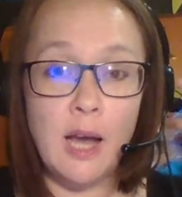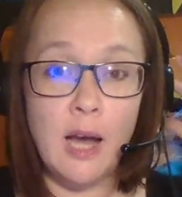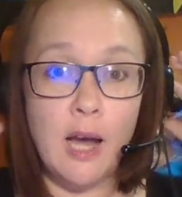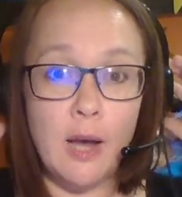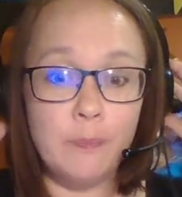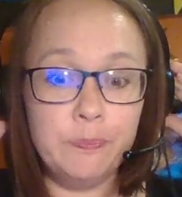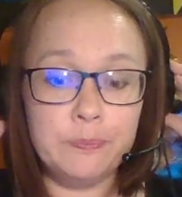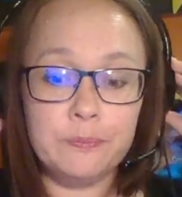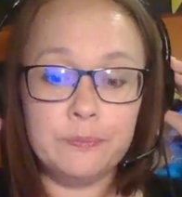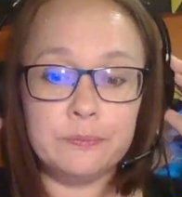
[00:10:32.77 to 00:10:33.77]

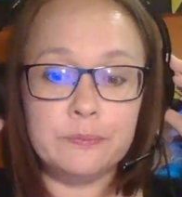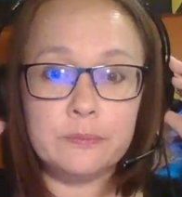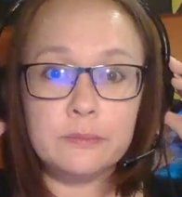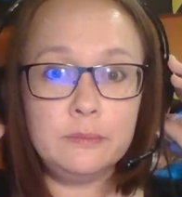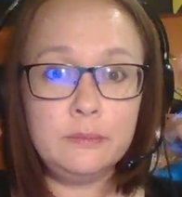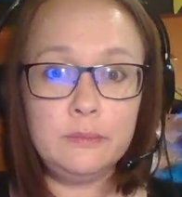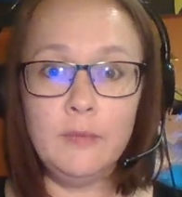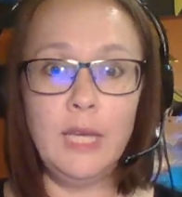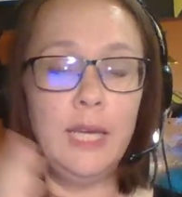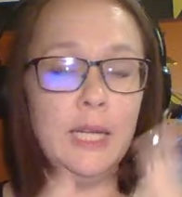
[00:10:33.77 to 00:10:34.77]

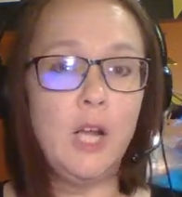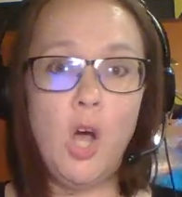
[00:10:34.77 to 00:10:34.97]
and